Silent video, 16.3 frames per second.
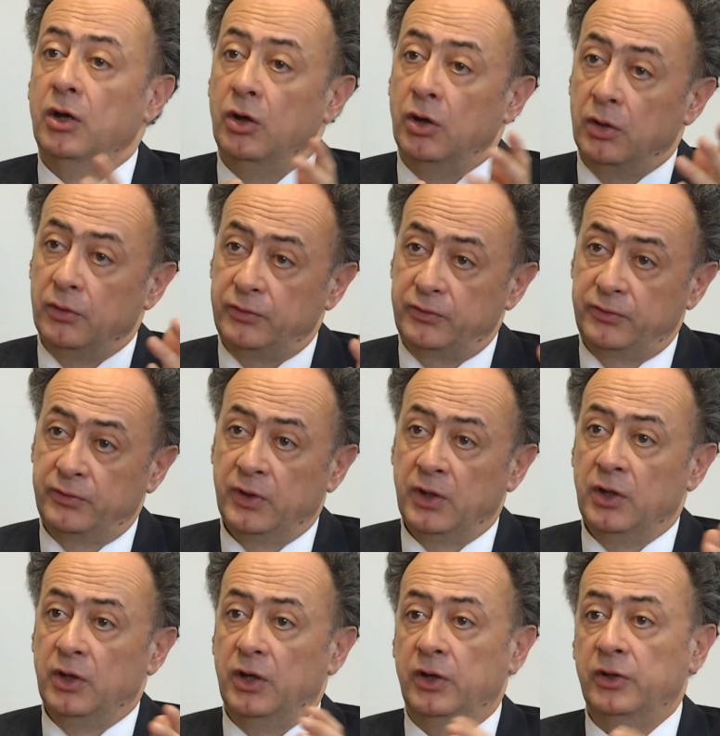of
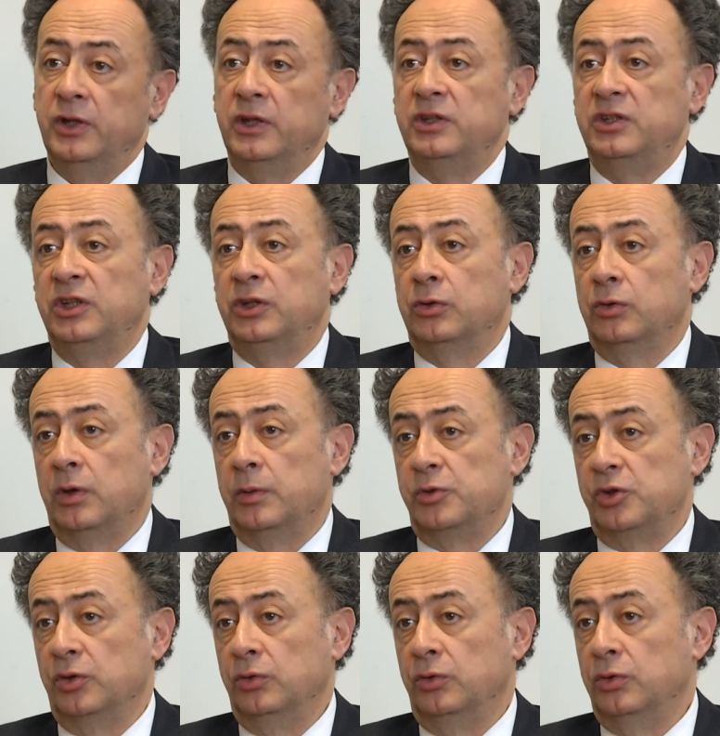an
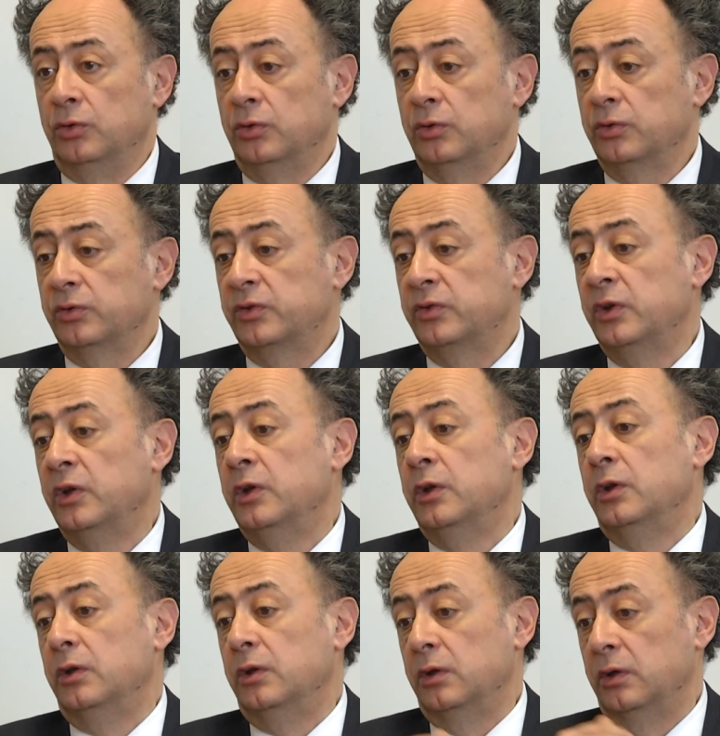anti-corruption court
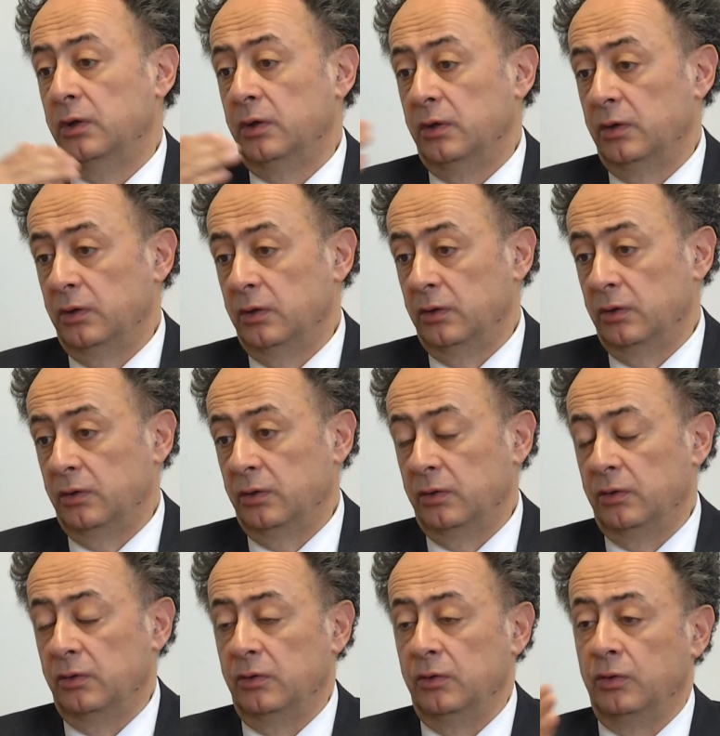
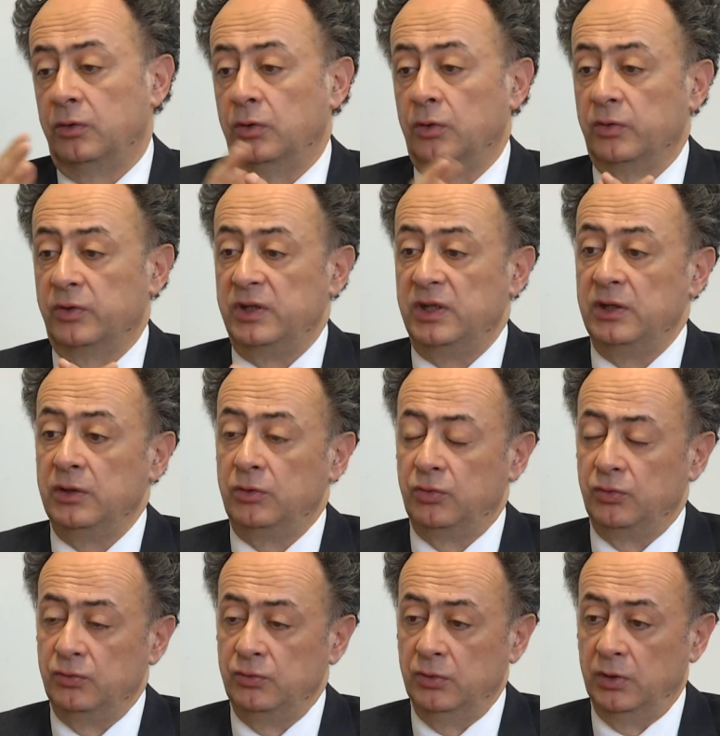according
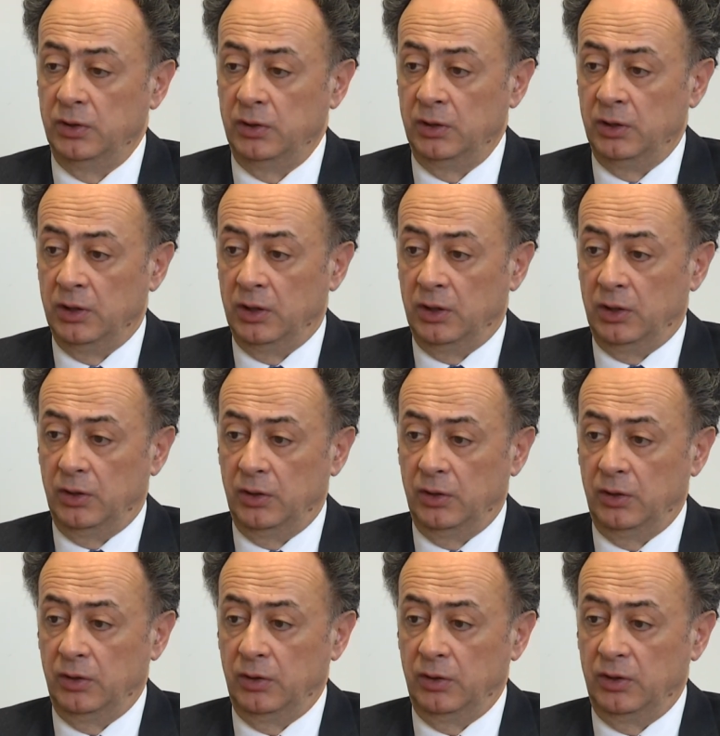to
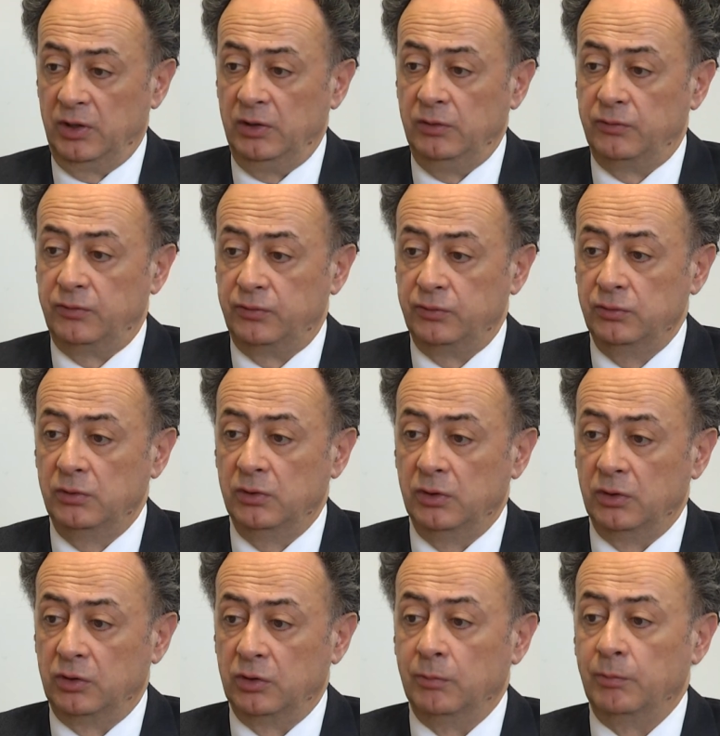in
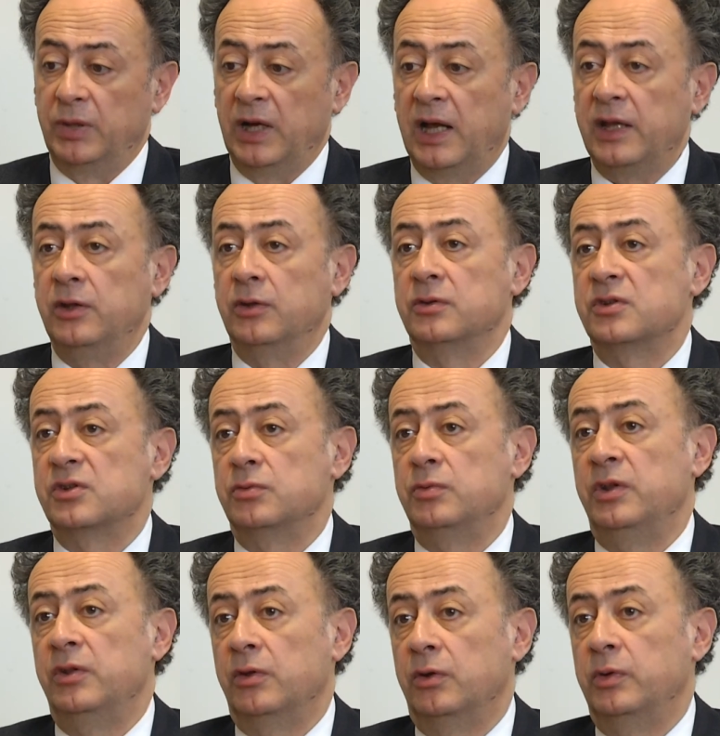full compliance
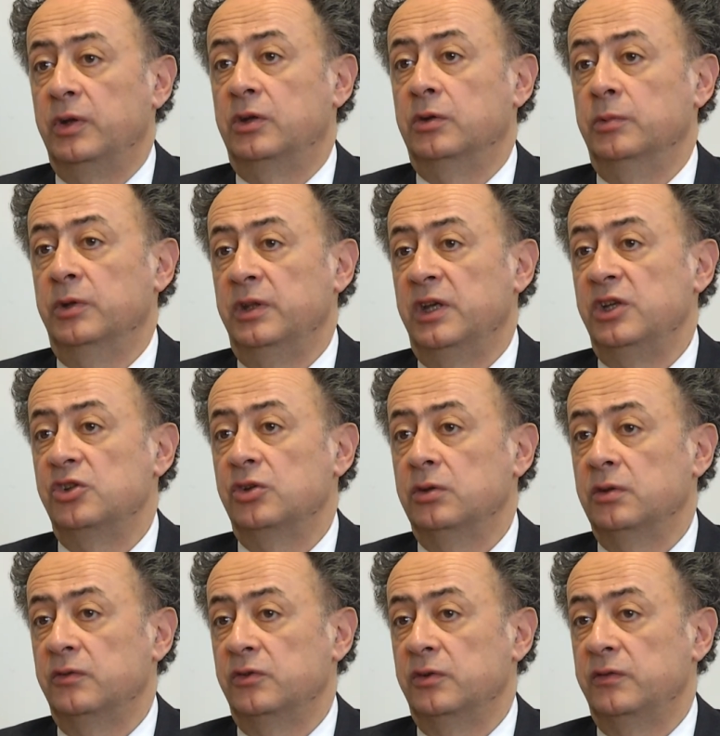with the
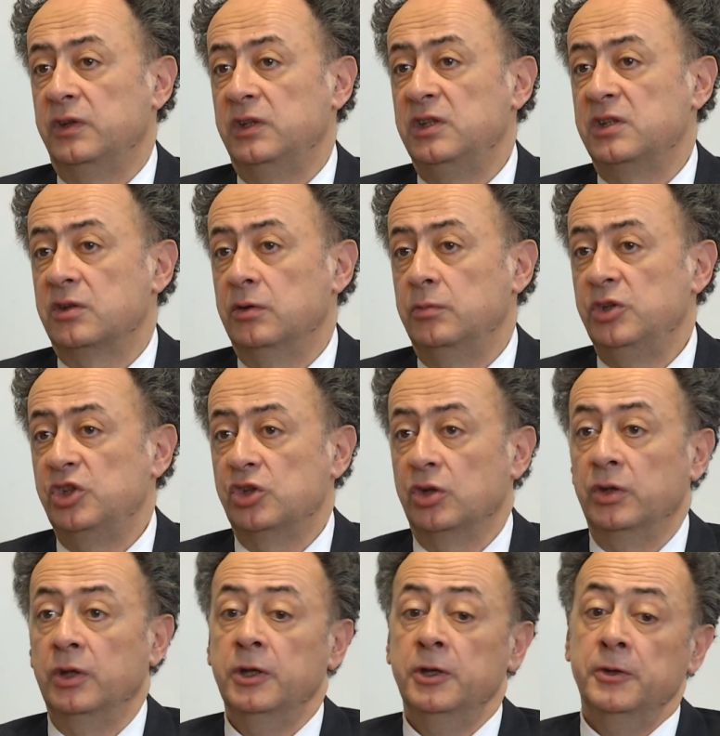recommendation of the Venice
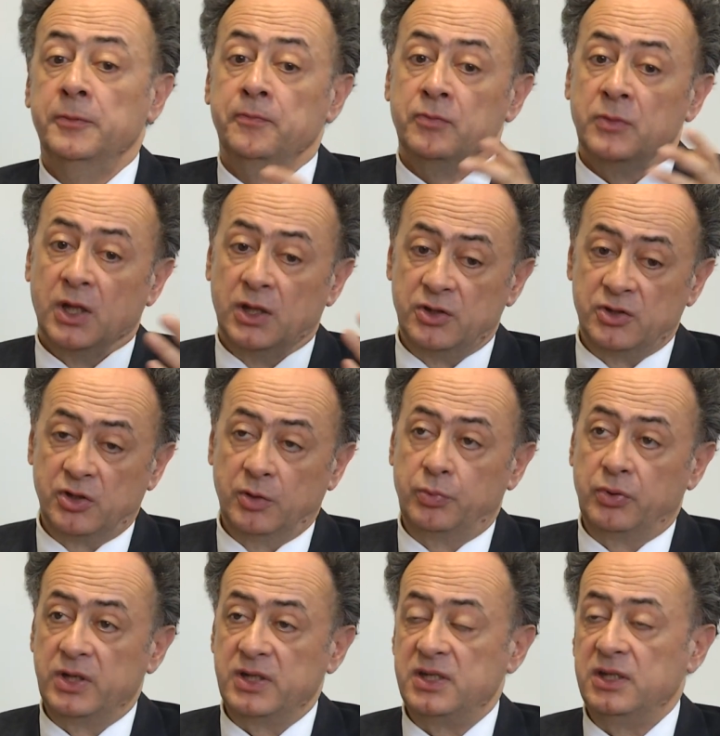Commission. The
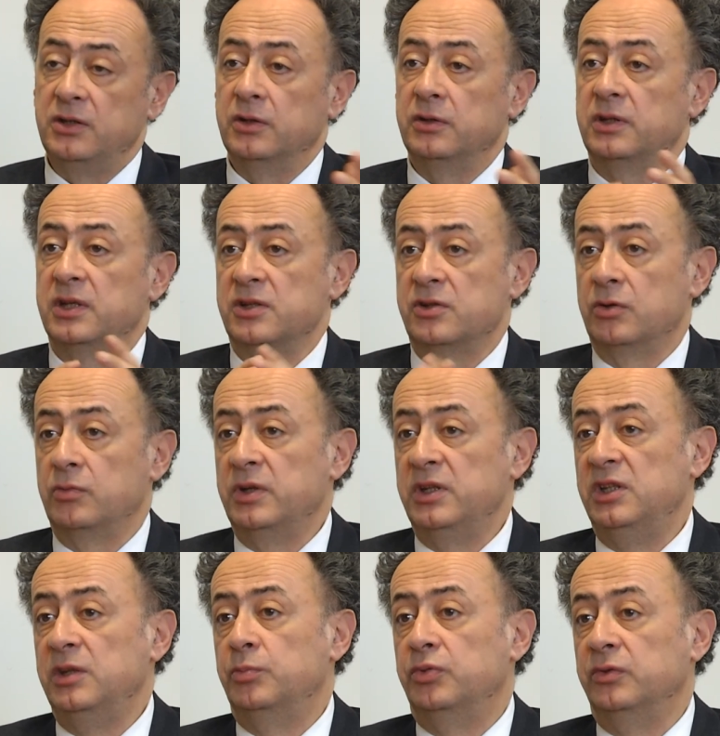President has
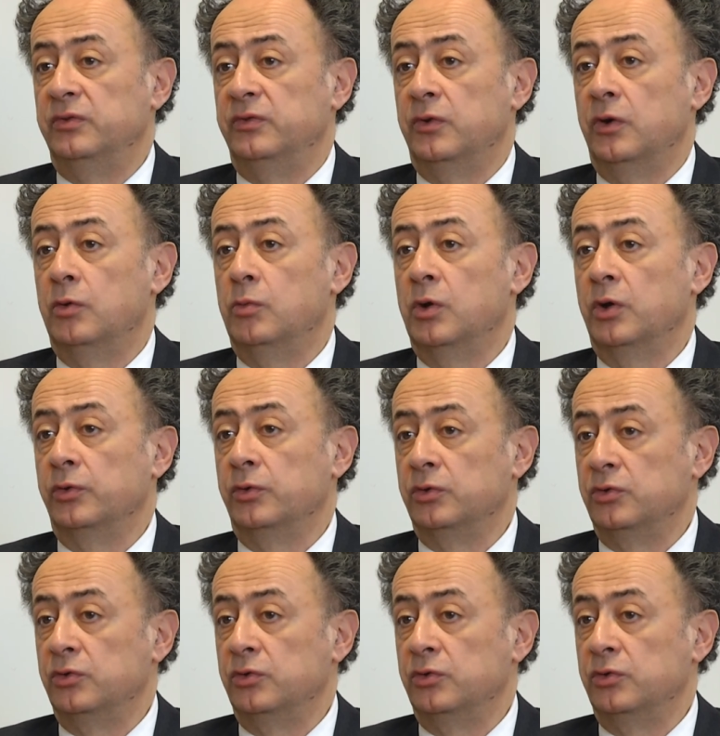already put forward a